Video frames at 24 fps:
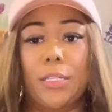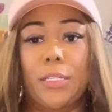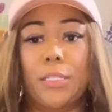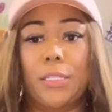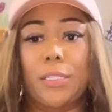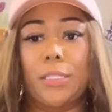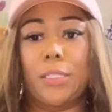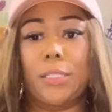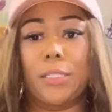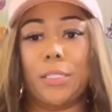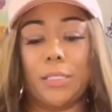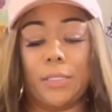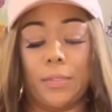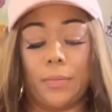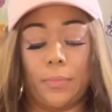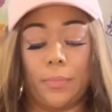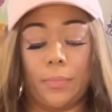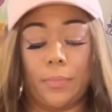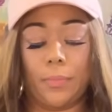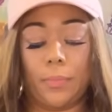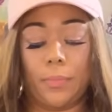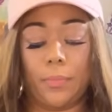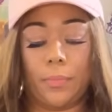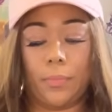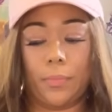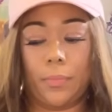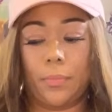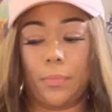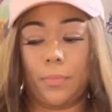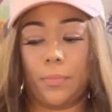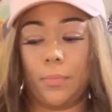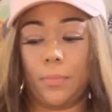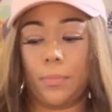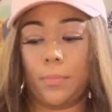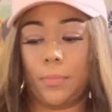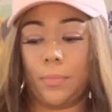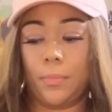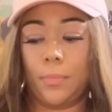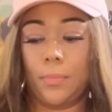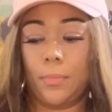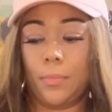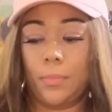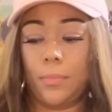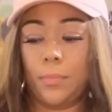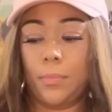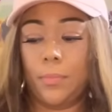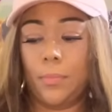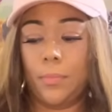
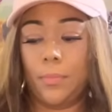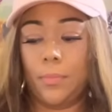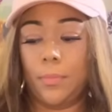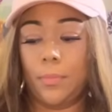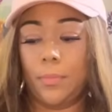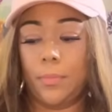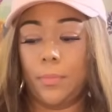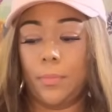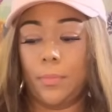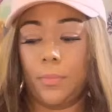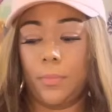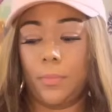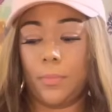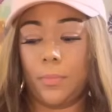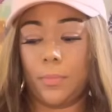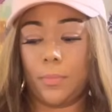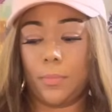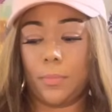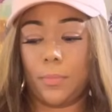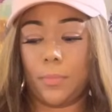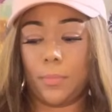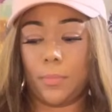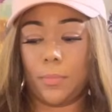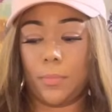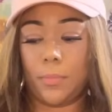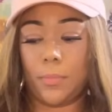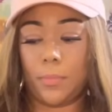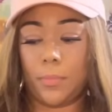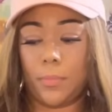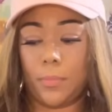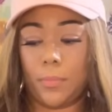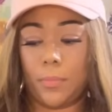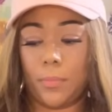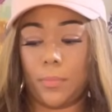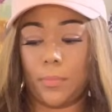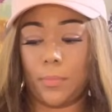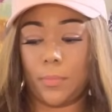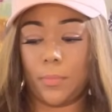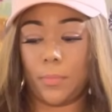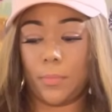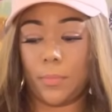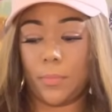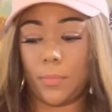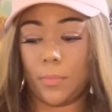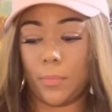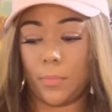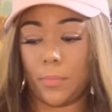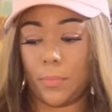
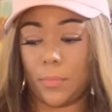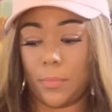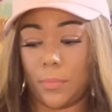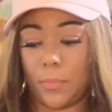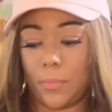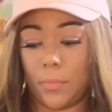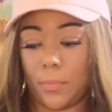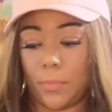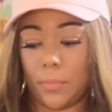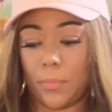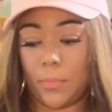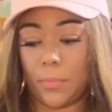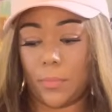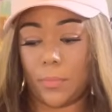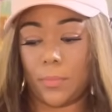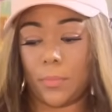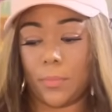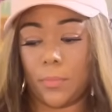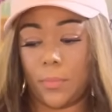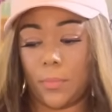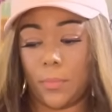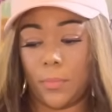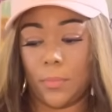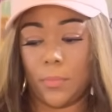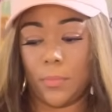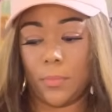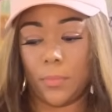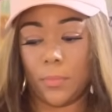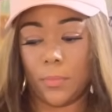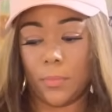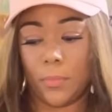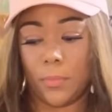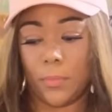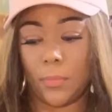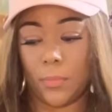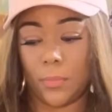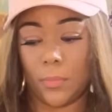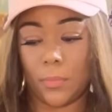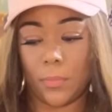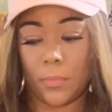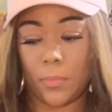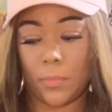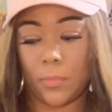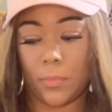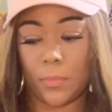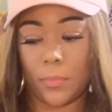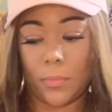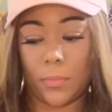
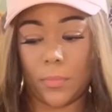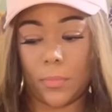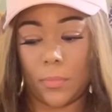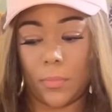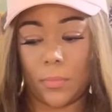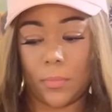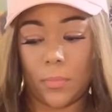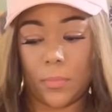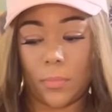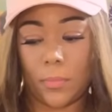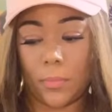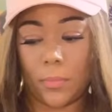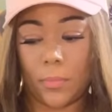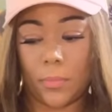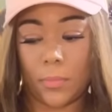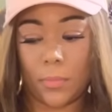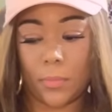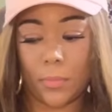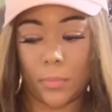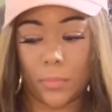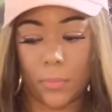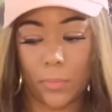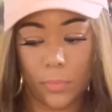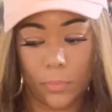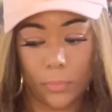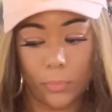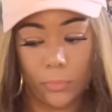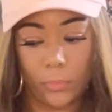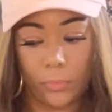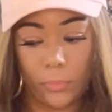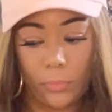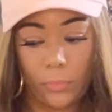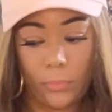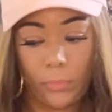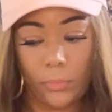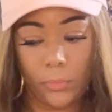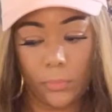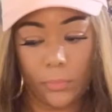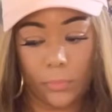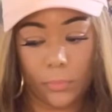No one is speaking in this clip.